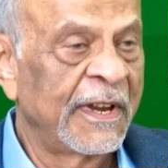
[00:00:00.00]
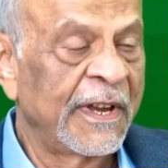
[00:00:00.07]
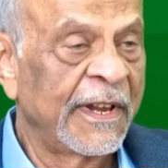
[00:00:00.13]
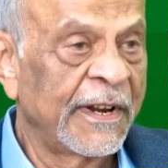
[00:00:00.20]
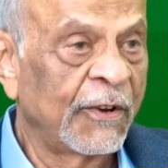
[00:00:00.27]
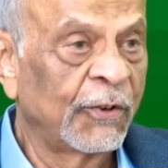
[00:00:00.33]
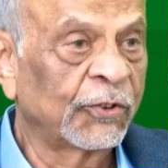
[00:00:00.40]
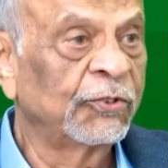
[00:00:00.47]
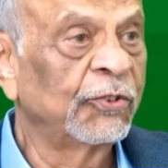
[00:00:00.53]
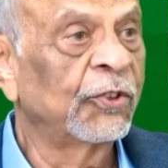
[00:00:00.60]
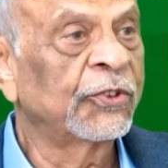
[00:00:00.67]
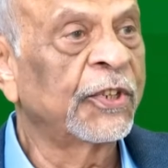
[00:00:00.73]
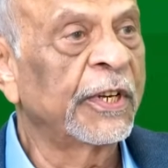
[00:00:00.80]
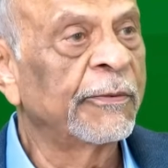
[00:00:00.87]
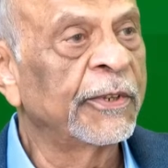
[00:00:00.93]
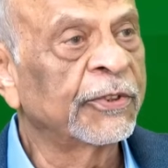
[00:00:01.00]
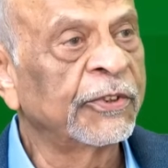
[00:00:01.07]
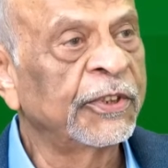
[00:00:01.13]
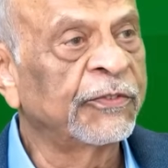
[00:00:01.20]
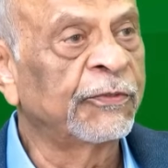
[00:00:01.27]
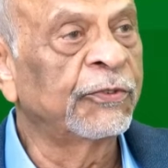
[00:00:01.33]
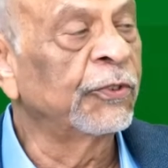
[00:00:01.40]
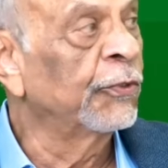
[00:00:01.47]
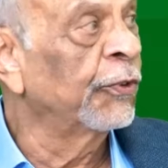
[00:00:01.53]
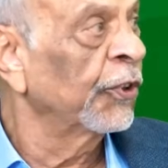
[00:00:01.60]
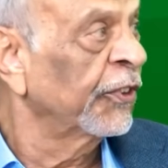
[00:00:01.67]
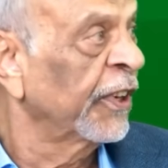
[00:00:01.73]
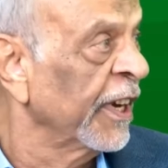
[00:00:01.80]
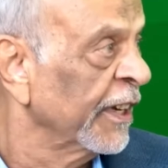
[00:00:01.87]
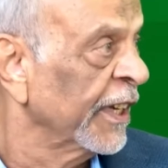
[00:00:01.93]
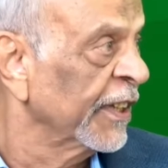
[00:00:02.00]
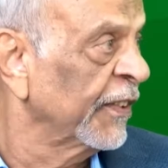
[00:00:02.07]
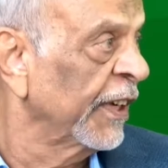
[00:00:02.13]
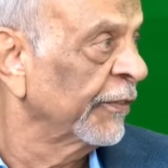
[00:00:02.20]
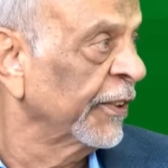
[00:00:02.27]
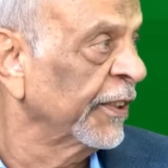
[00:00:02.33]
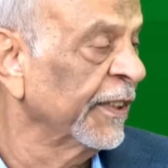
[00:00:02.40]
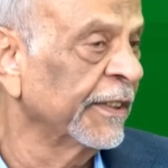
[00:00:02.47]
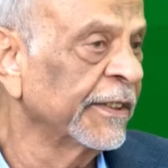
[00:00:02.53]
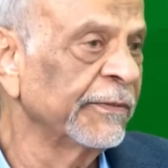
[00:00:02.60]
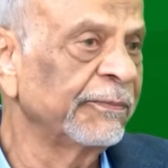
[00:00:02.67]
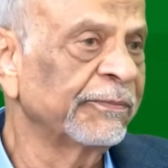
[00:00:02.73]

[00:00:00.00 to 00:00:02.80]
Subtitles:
and I was not able to eat food for 10 days after that.